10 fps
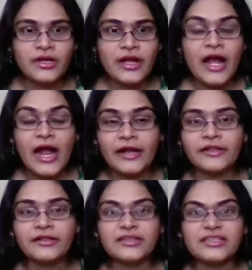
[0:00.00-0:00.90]

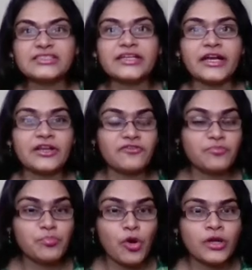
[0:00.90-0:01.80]
handle this kind of
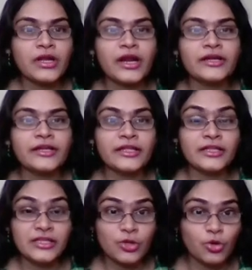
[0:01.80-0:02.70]
pawn hunting in
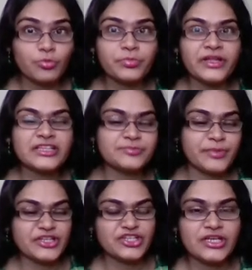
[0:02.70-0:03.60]
the opening,
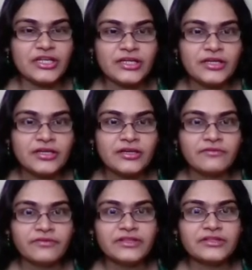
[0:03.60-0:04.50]
especially
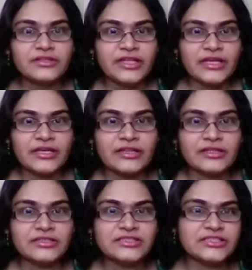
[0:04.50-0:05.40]
with king in
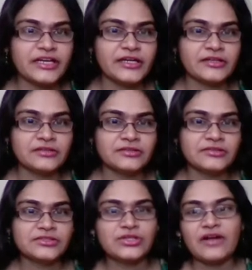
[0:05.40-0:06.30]
the center.
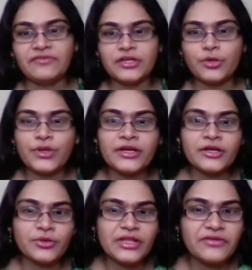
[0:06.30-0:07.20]
So after queen into
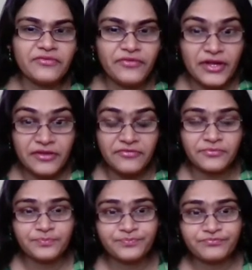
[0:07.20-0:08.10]
e5,
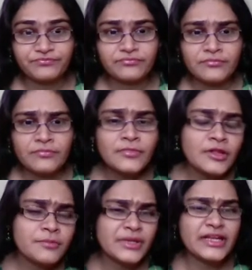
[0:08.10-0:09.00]

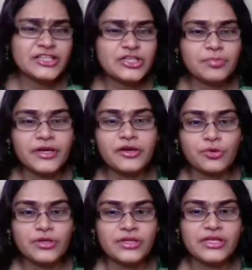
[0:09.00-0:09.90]
Meenakshi played
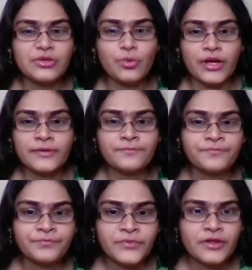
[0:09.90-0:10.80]
rook e1,
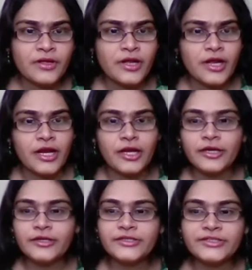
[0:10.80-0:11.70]

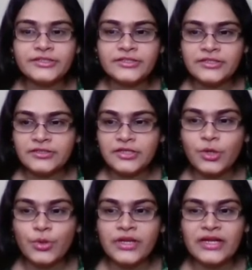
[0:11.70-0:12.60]
and the
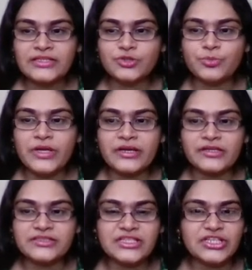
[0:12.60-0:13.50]
queen has to make a
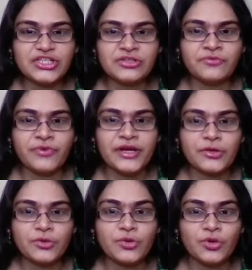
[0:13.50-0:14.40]
decision where to
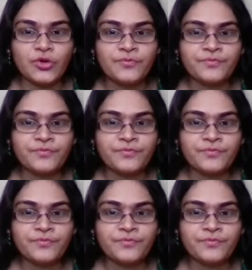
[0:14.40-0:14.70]
go.